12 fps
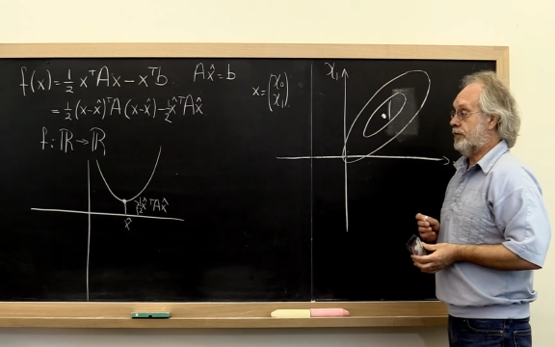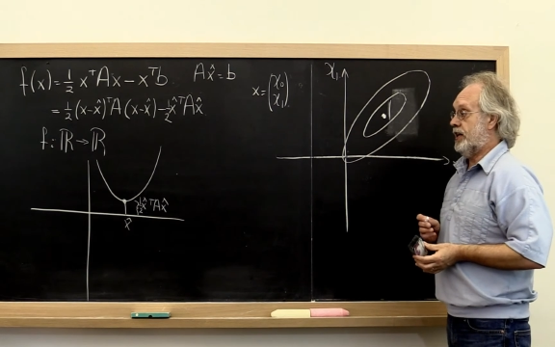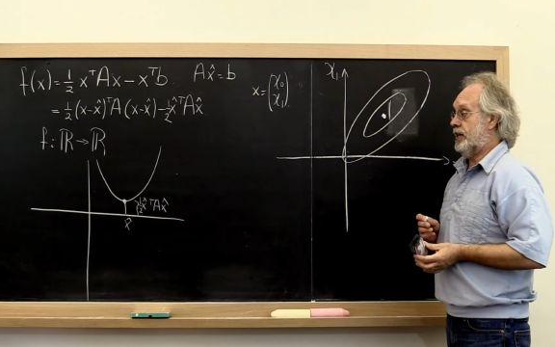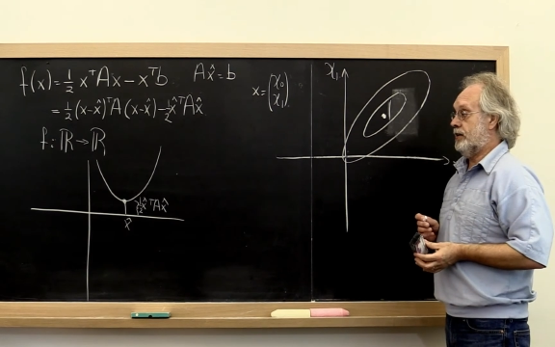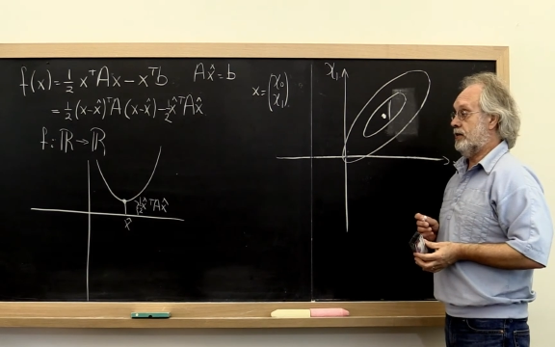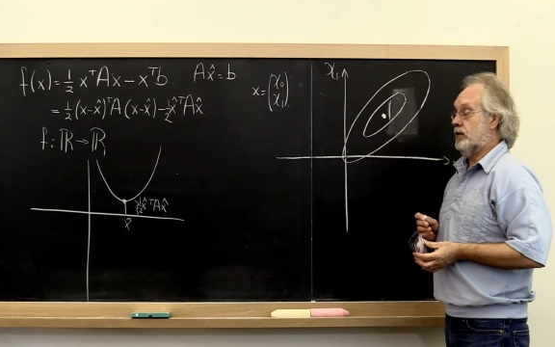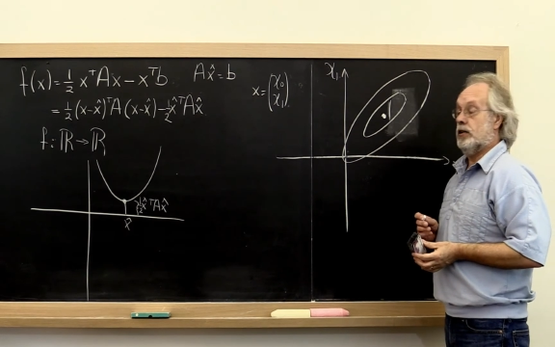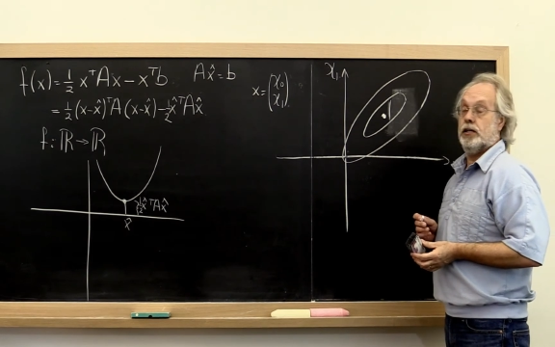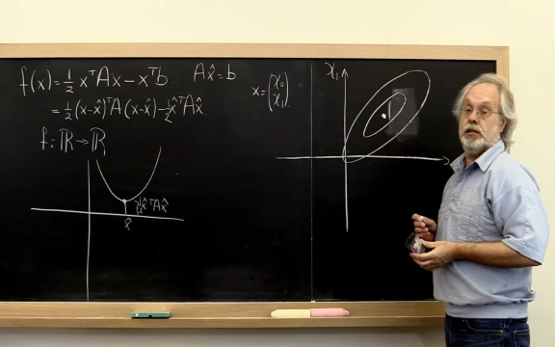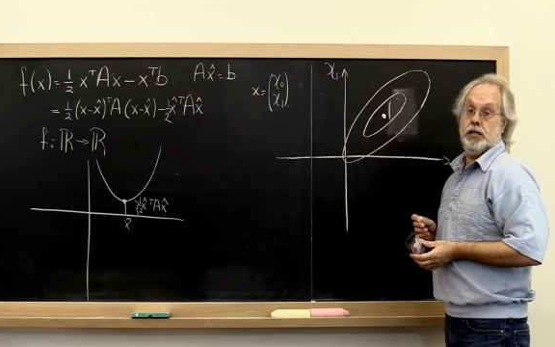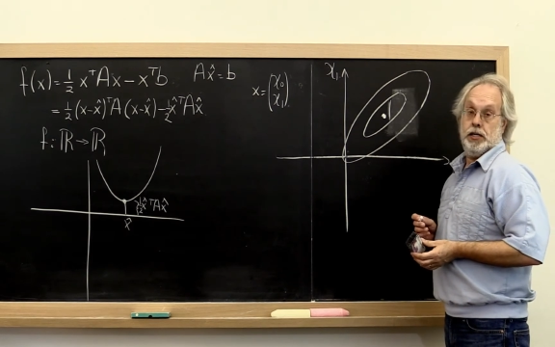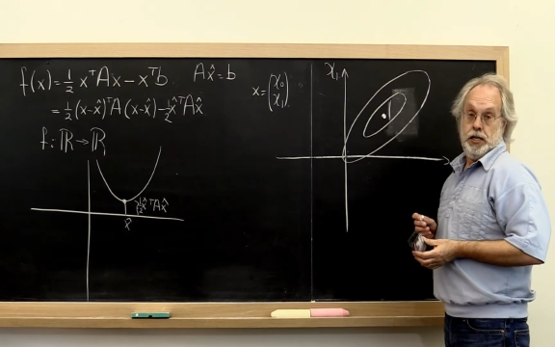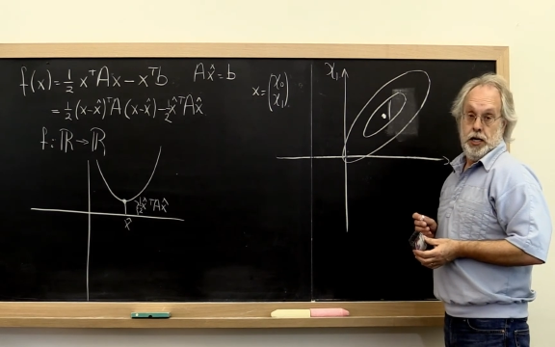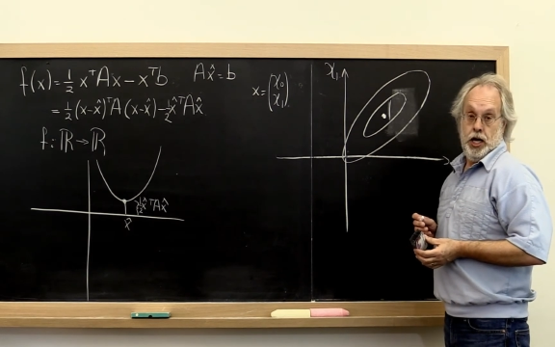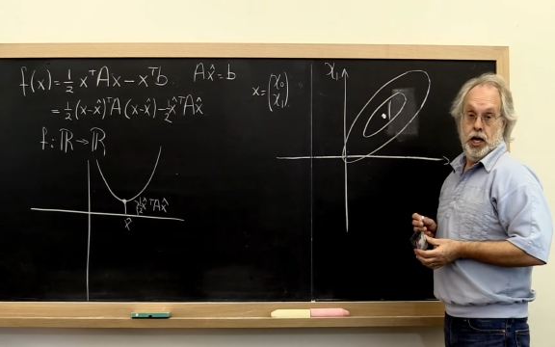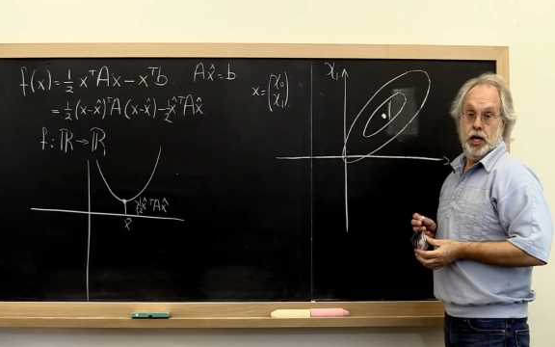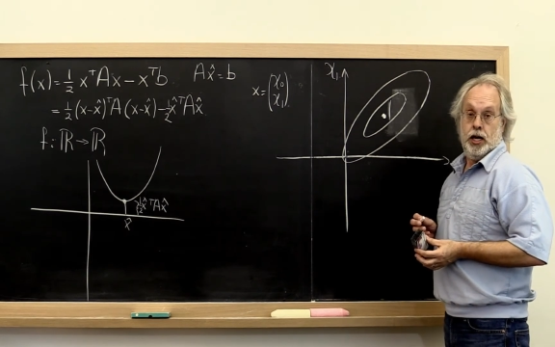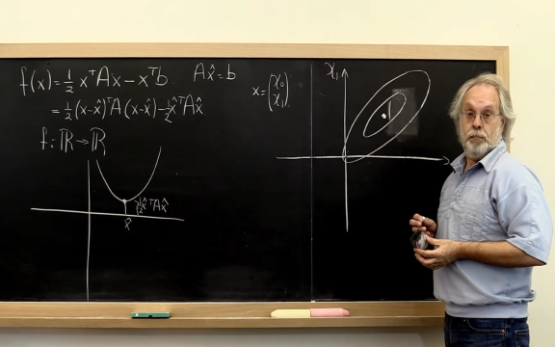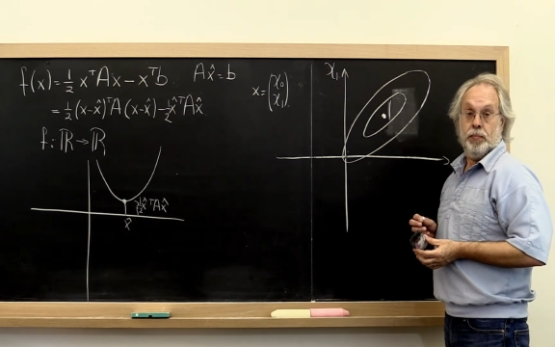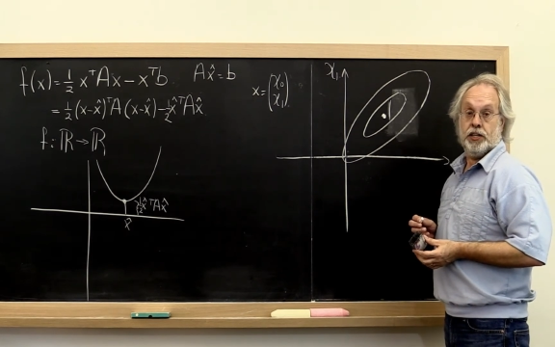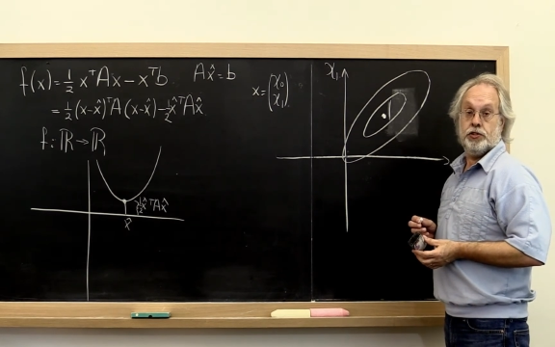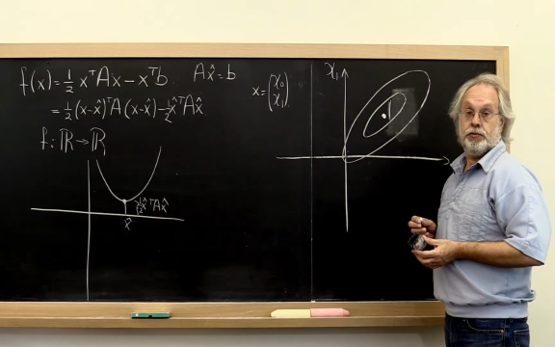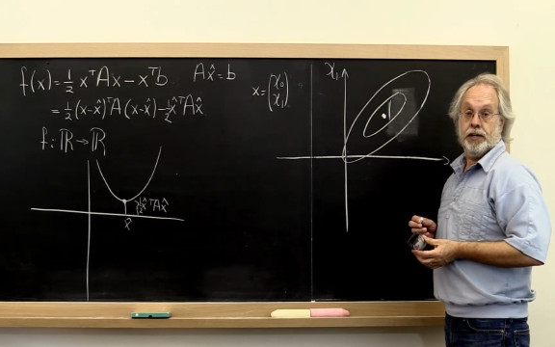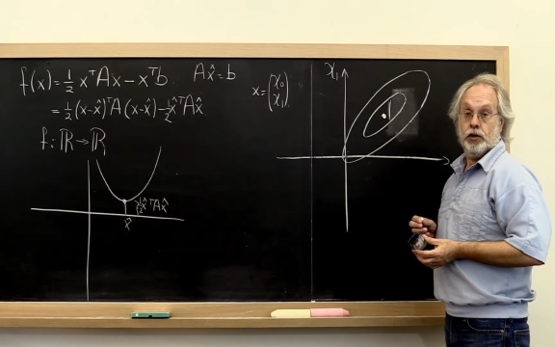then uh,
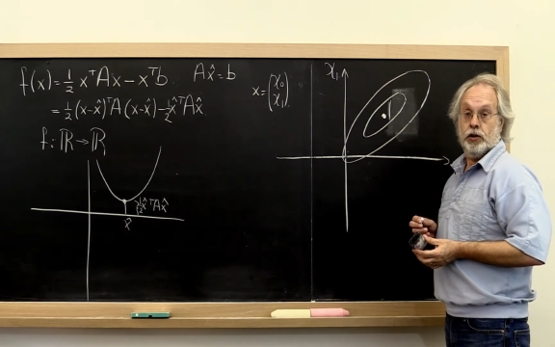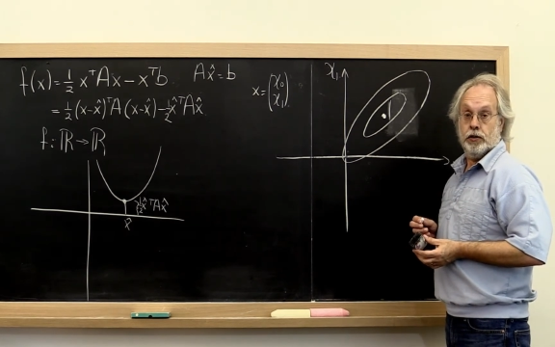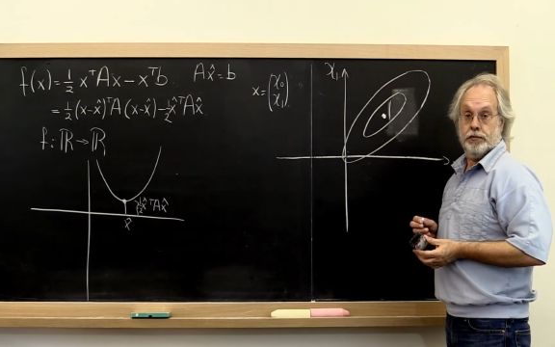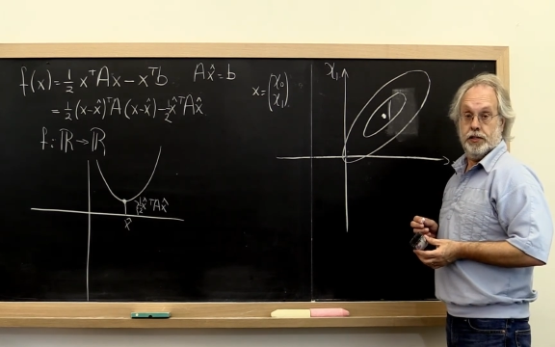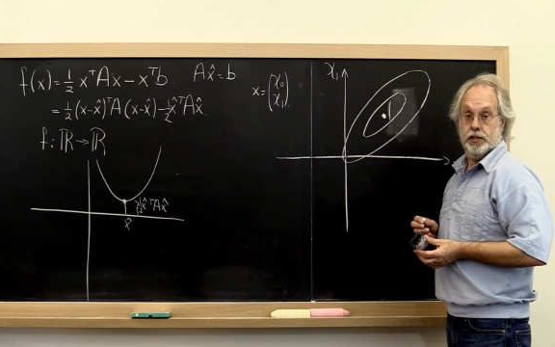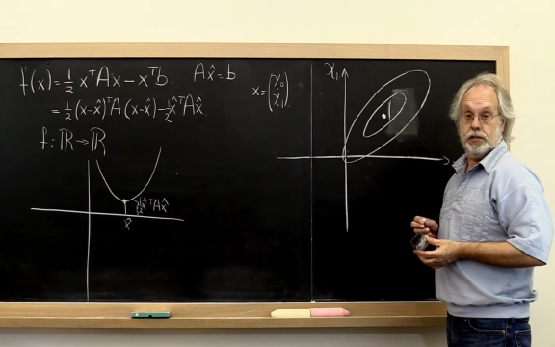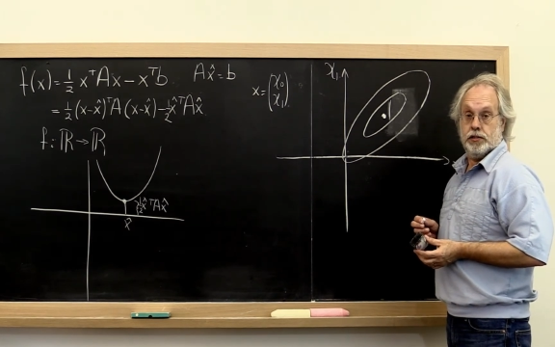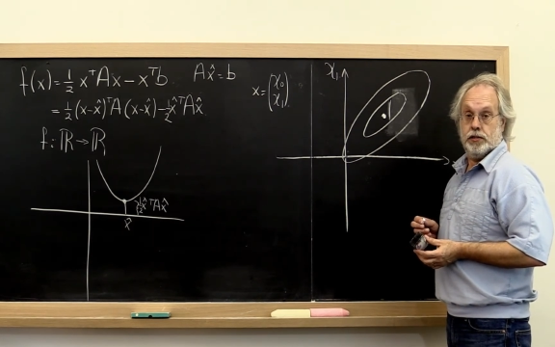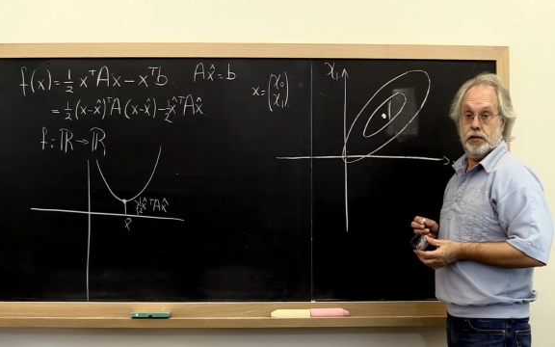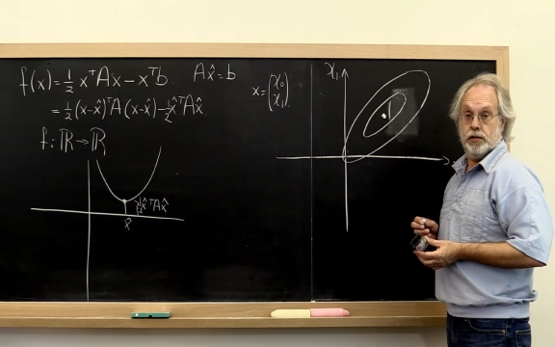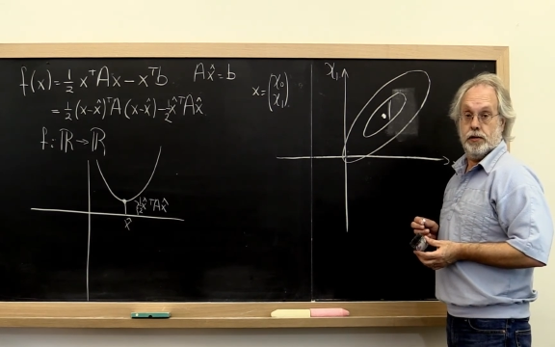picturing all of this.